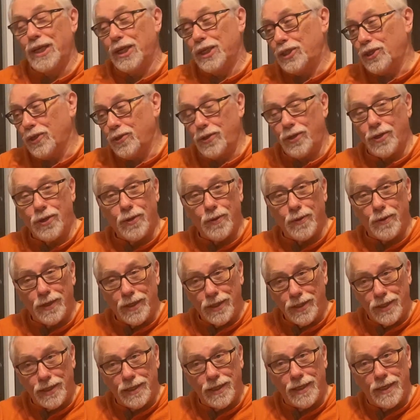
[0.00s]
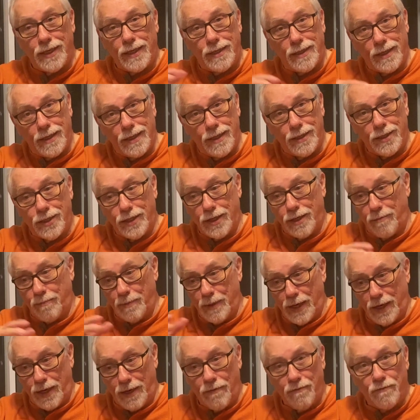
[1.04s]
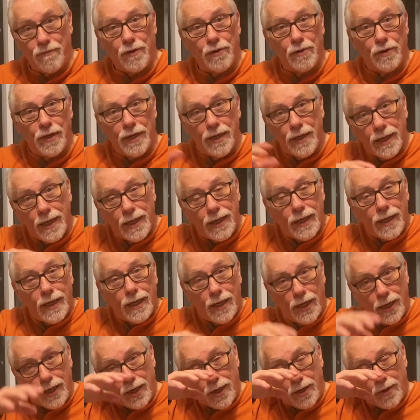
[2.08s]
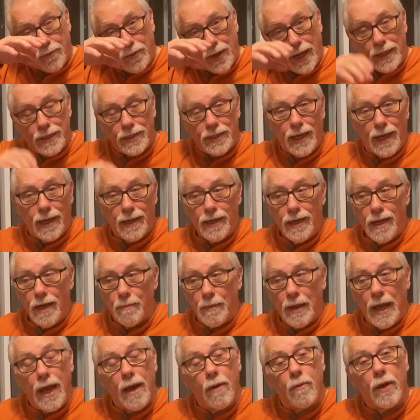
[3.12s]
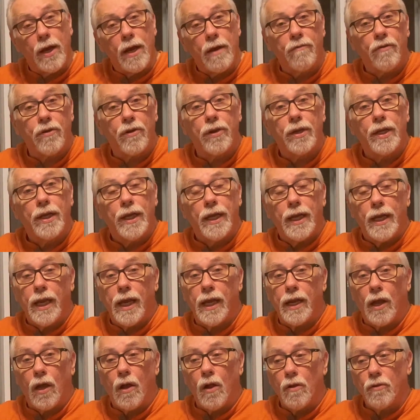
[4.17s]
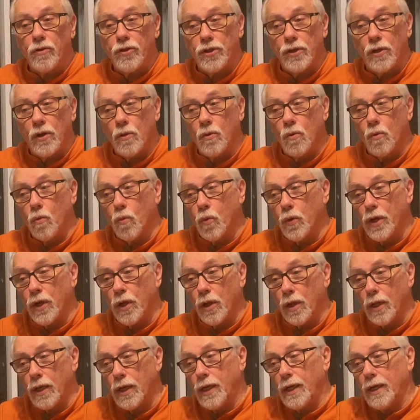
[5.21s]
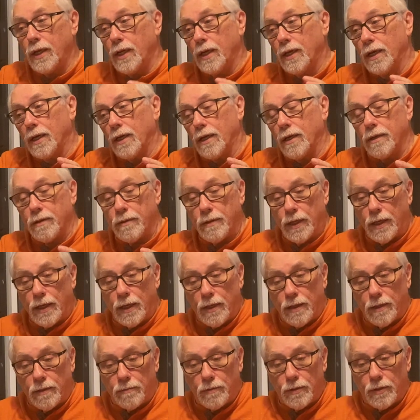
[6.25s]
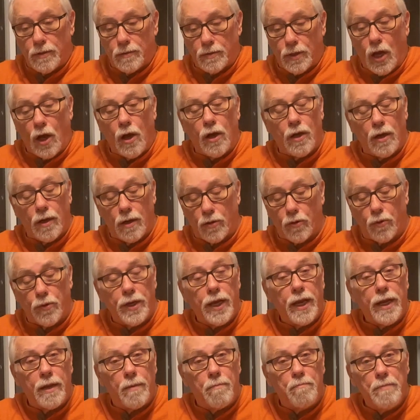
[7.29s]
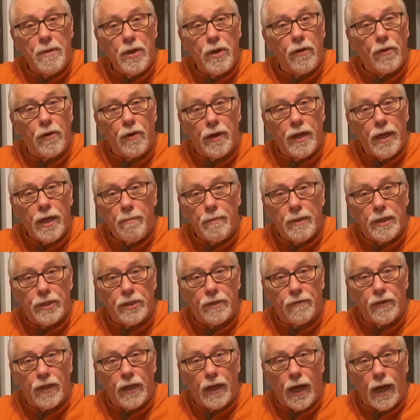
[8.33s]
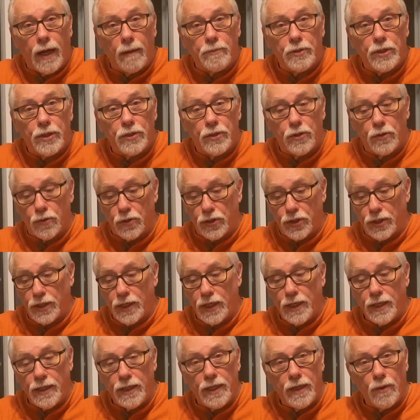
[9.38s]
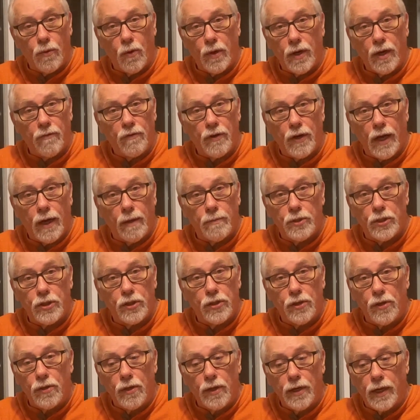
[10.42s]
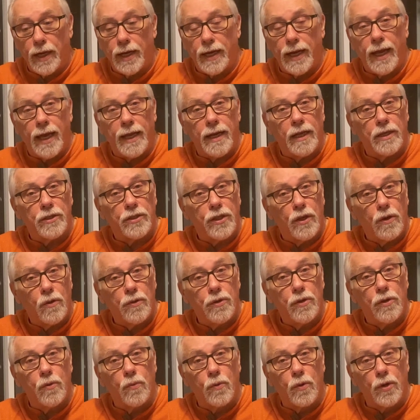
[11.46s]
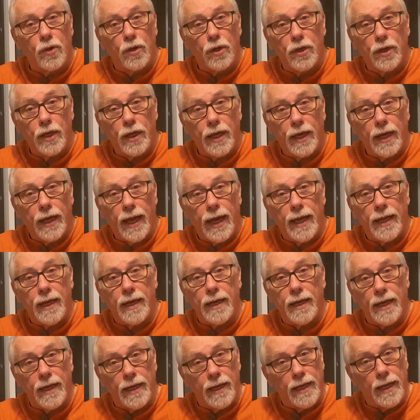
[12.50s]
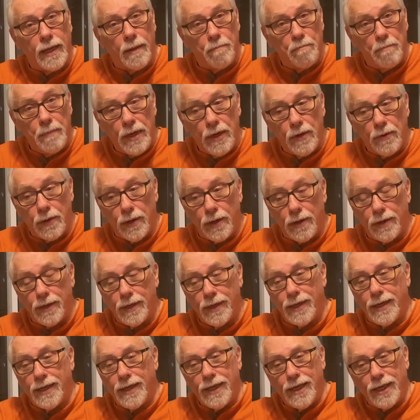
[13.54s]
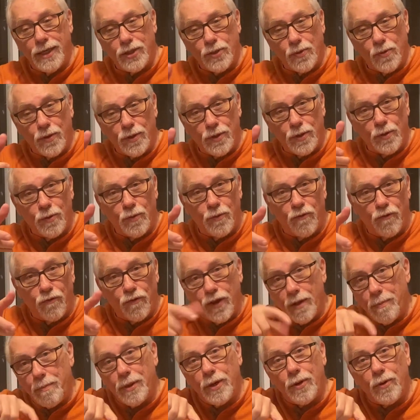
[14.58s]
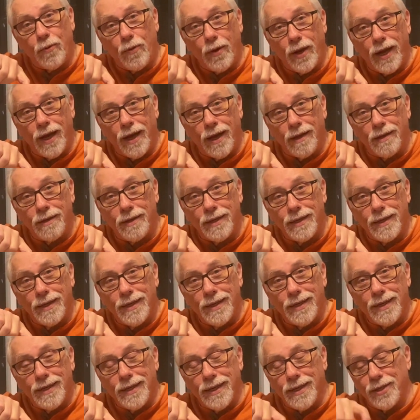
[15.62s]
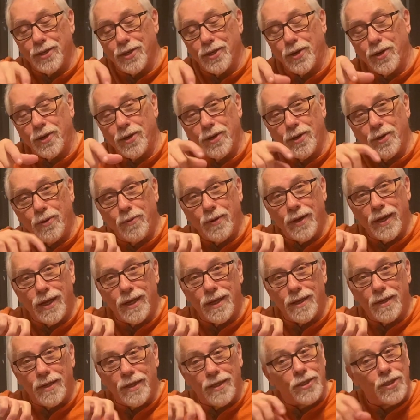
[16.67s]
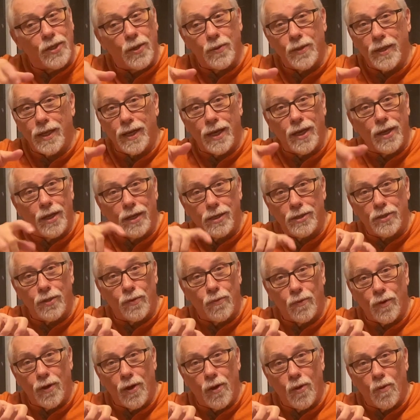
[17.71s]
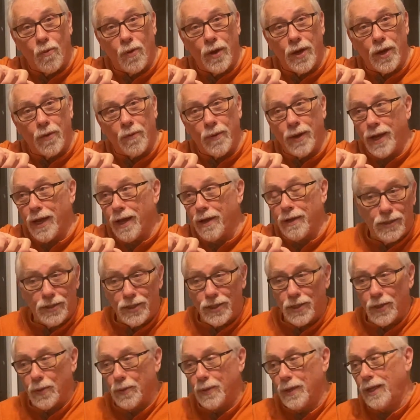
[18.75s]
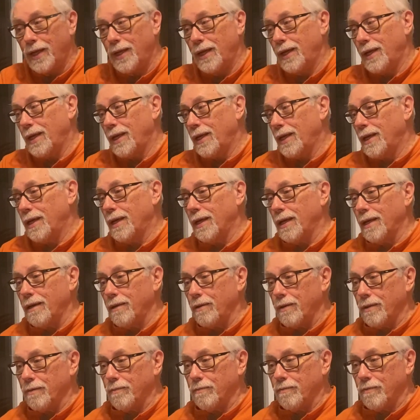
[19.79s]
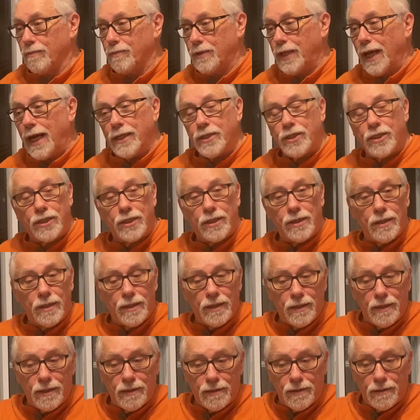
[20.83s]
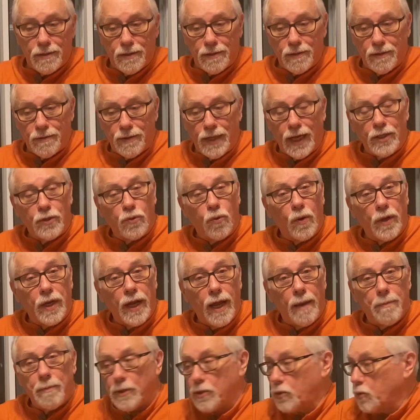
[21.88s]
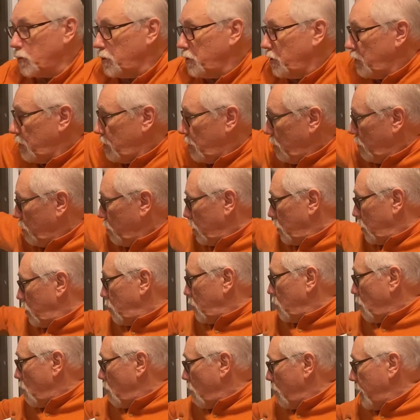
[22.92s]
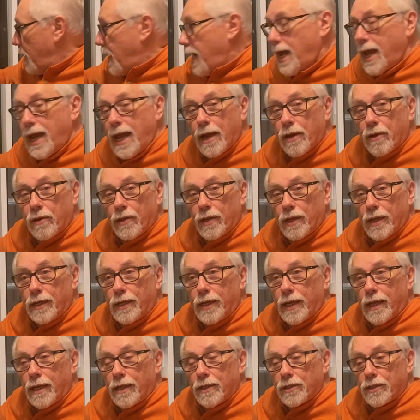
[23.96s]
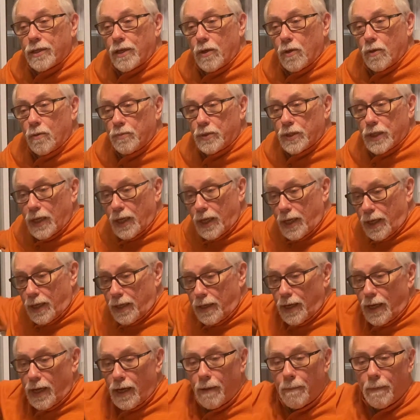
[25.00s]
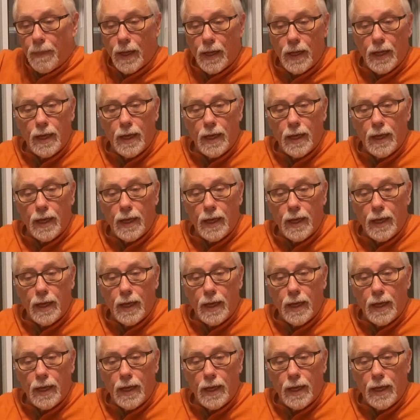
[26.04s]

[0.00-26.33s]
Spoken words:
So you're going to see it, instead of being inverted, right side up. However, it also will create a mirror image of the object. You'll see that whatever object you're looking at as though you were looking at it in a mirror. It's going to flip it around, turn it around so that it looks the wrong way around. So that's what happens when you use a star diagonal in telescopes. Now,